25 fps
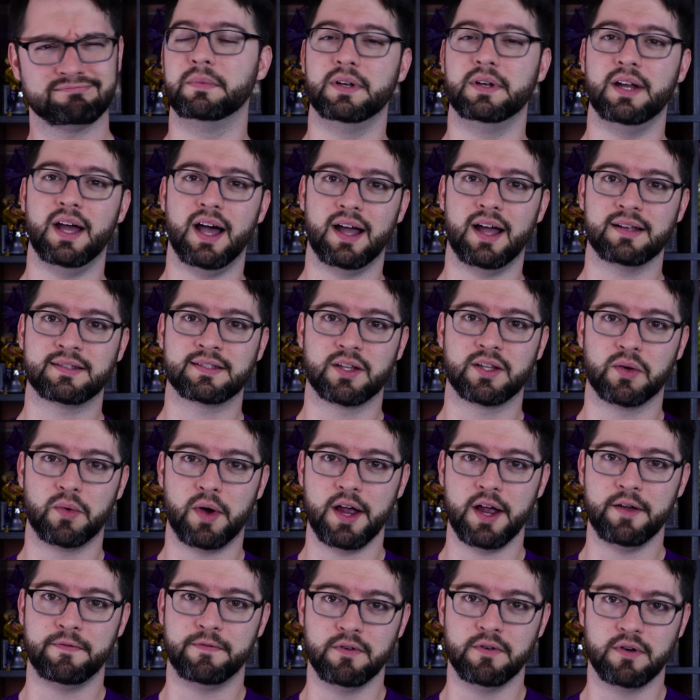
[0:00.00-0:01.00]
But nah, it's the
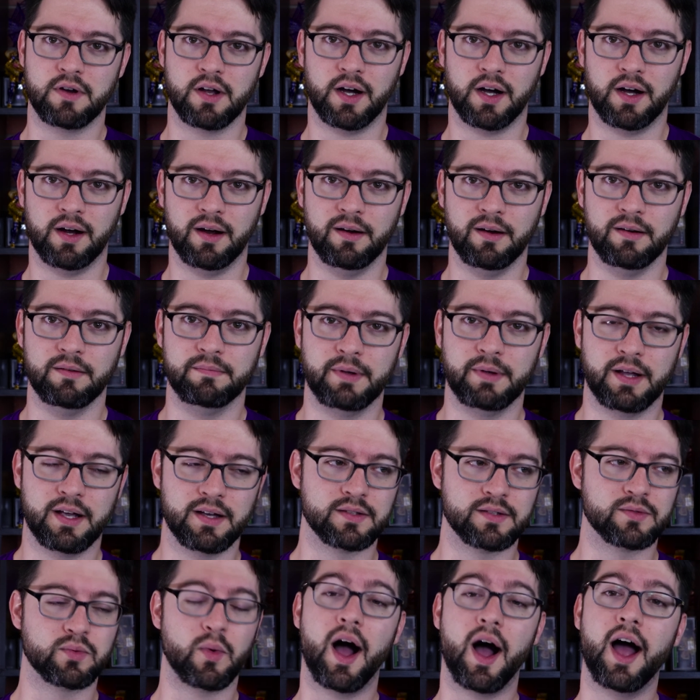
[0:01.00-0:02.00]
waifu card
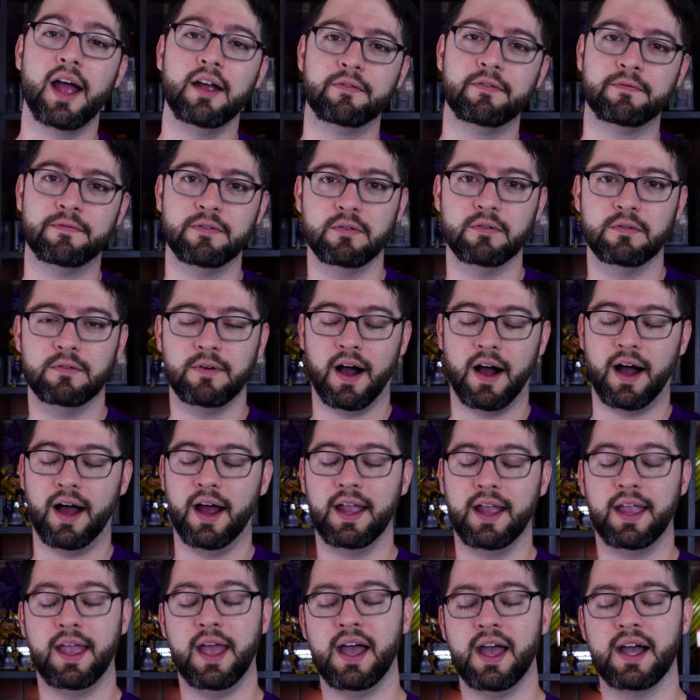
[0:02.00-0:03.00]
because waifu,
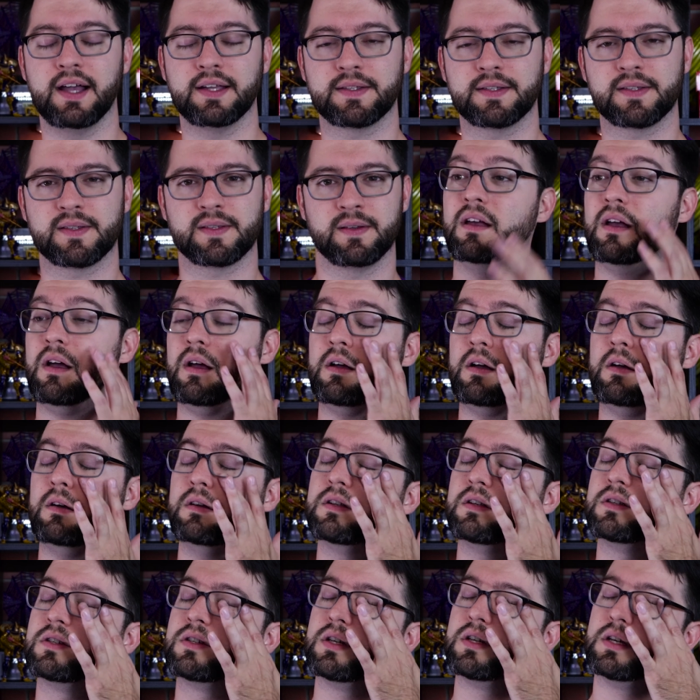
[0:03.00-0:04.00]
I guess. Oh,
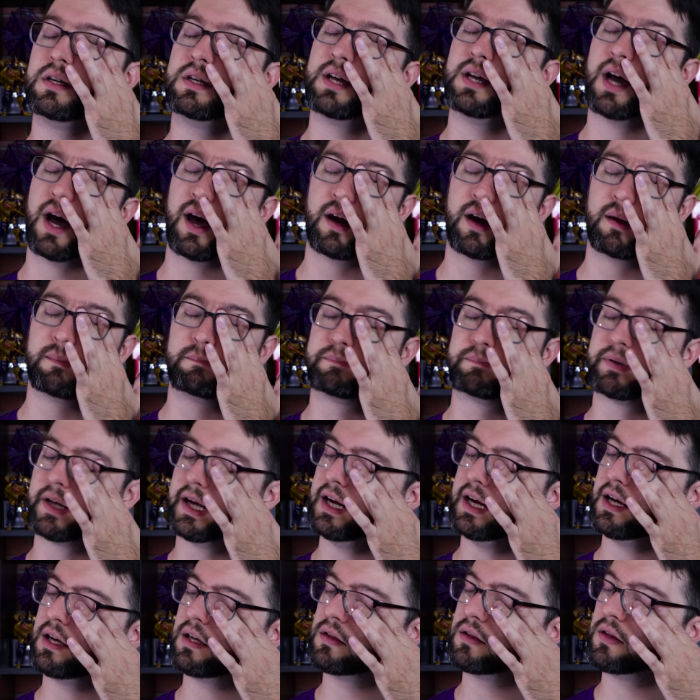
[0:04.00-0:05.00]
does she gotta
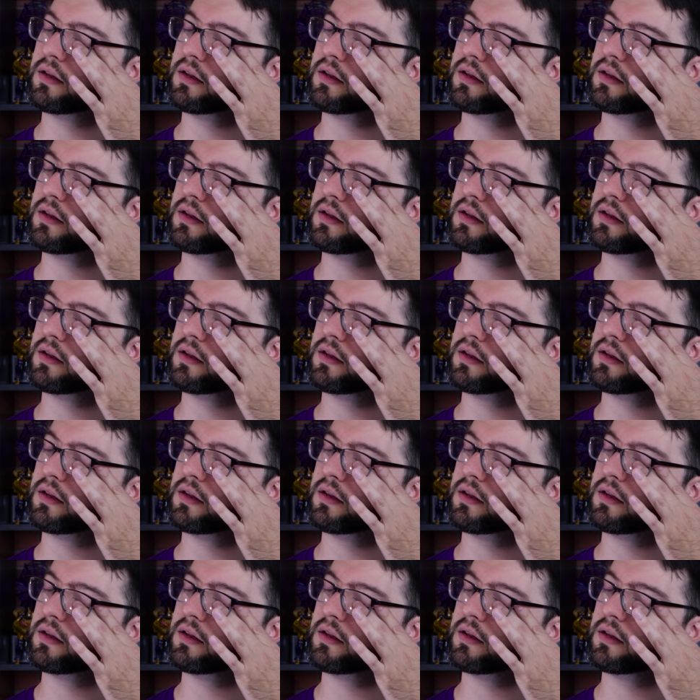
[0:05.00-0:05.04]
blink